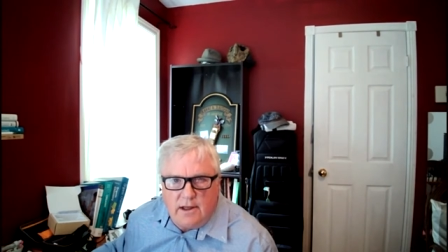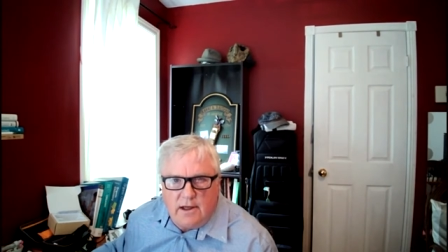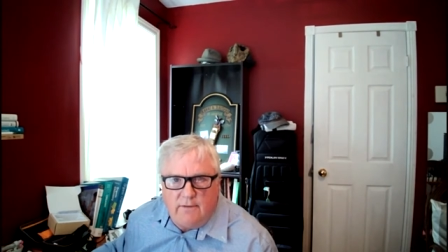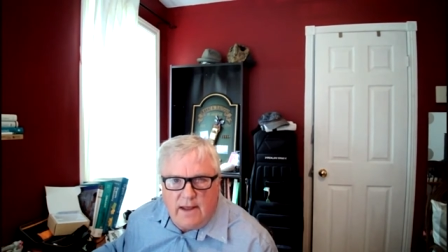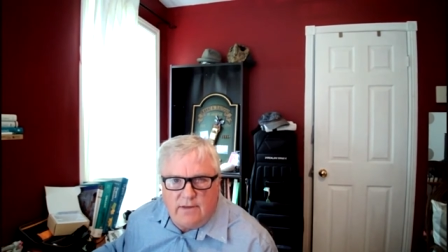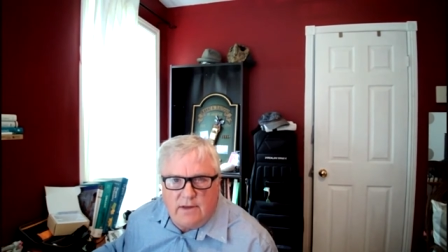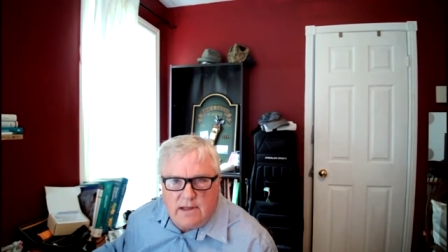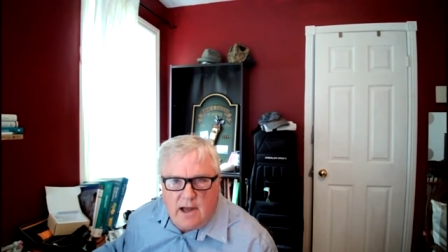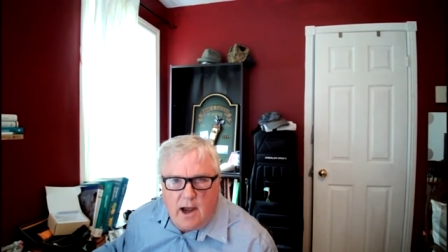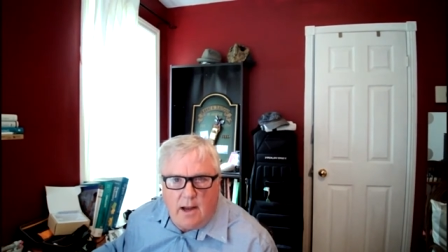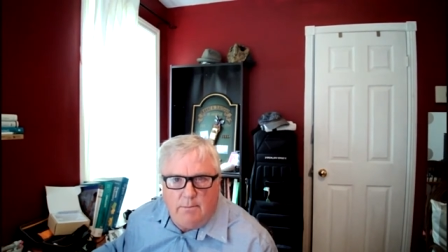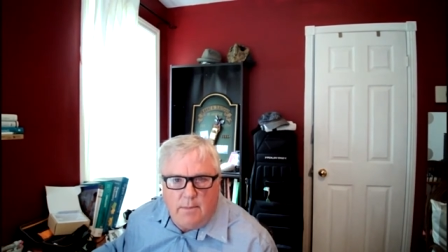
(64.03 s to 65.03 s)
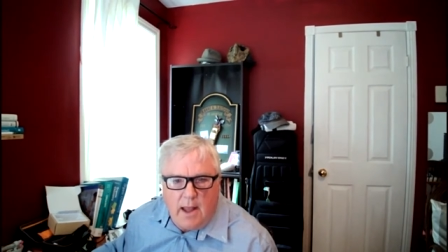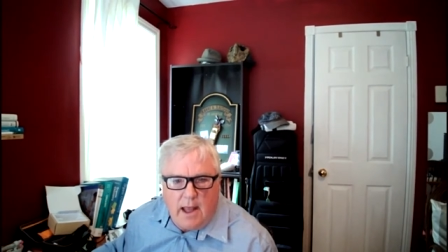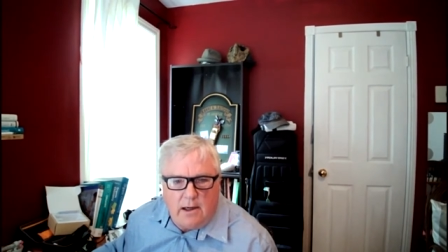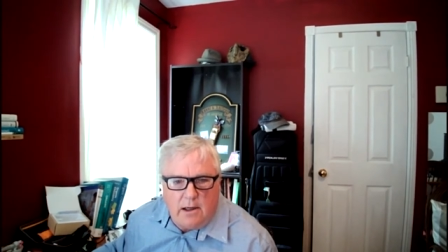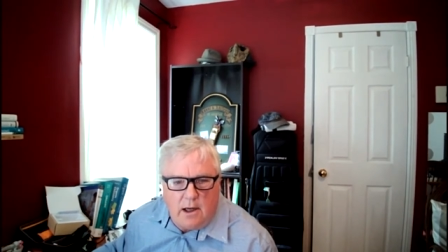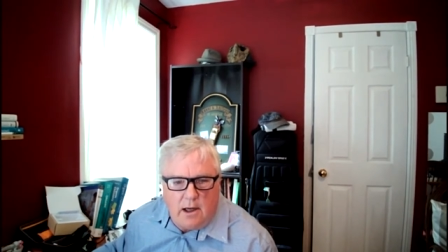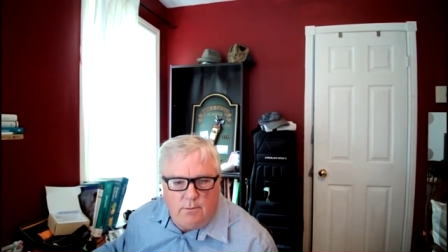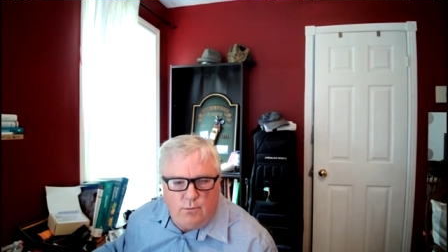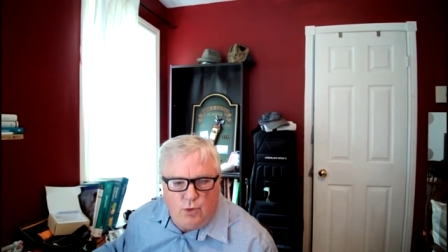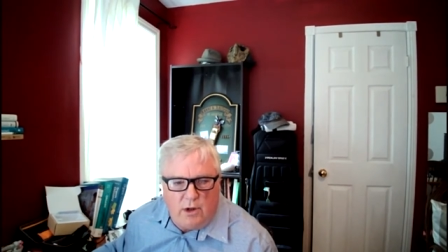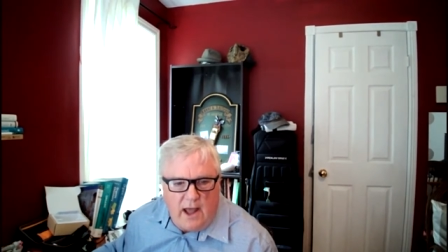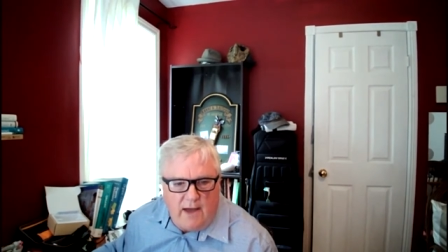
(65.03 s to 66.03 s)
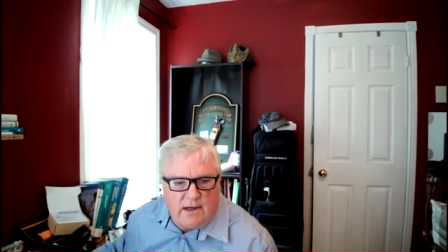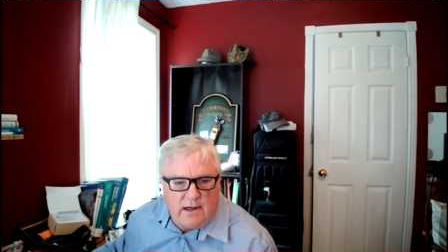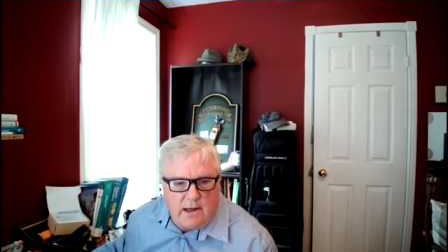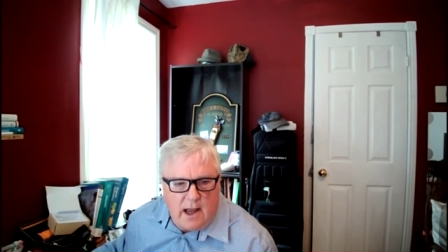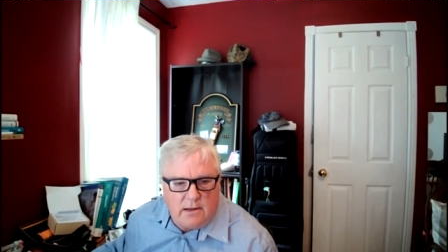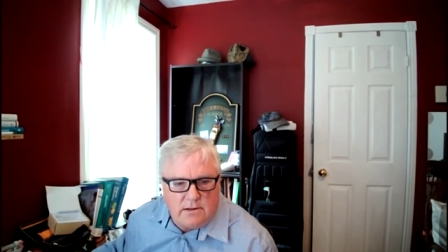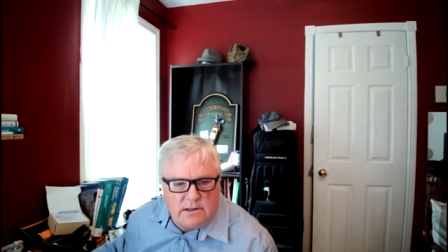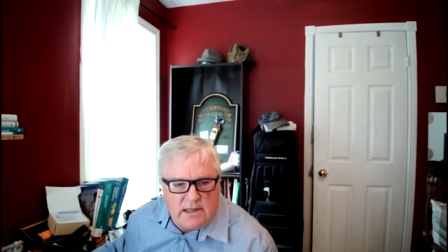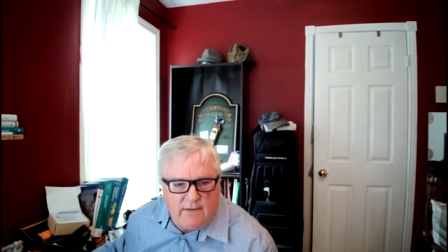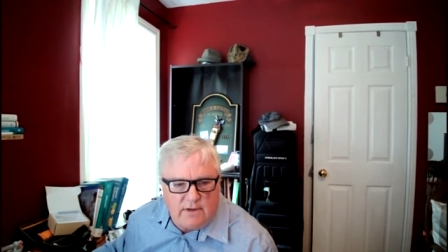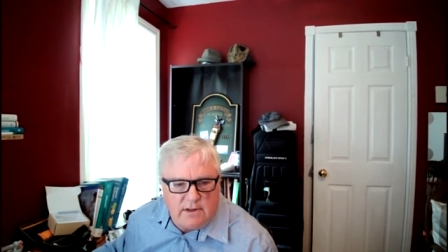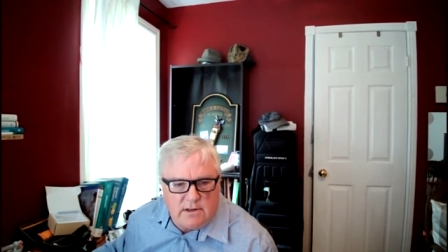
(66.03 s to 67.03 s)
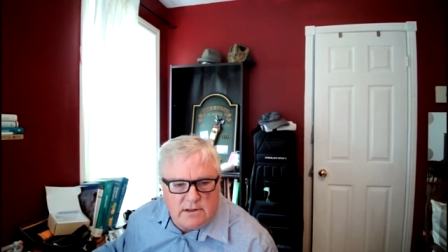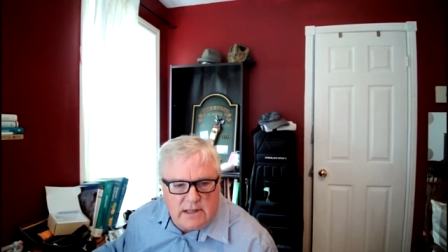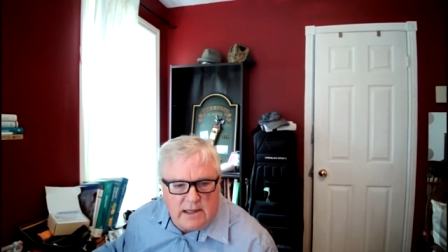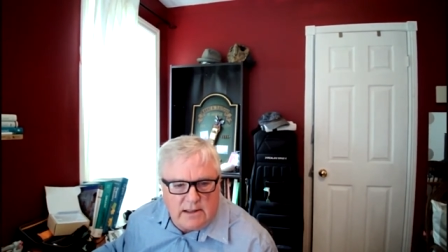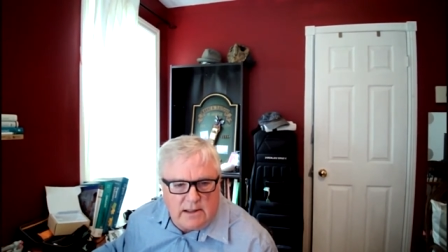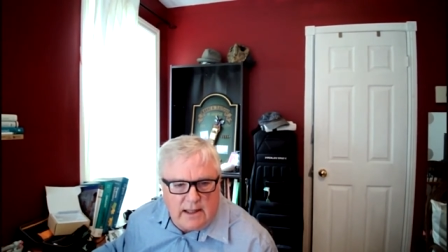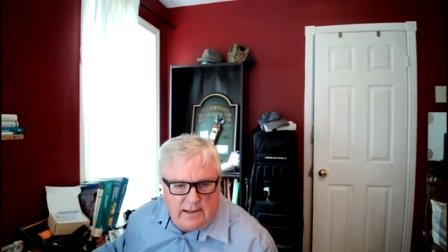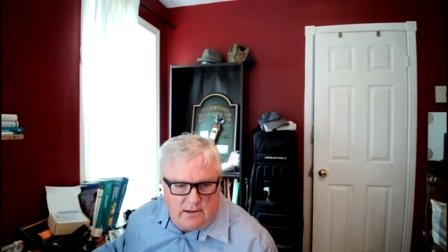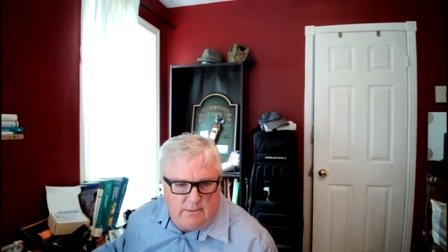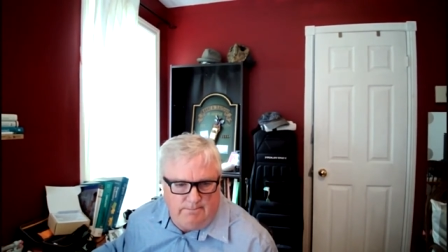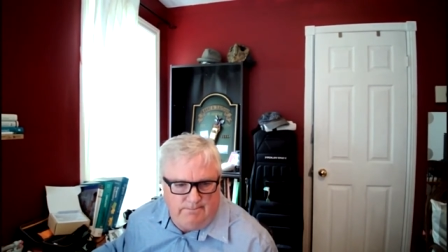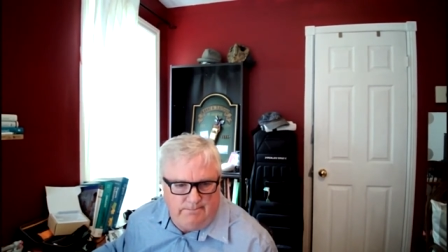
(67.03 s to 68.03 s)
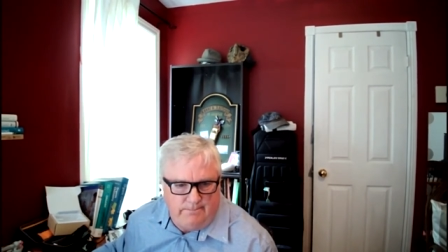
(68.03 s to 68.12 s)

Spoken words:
think of at the time, and we'll have it and save it and send it later.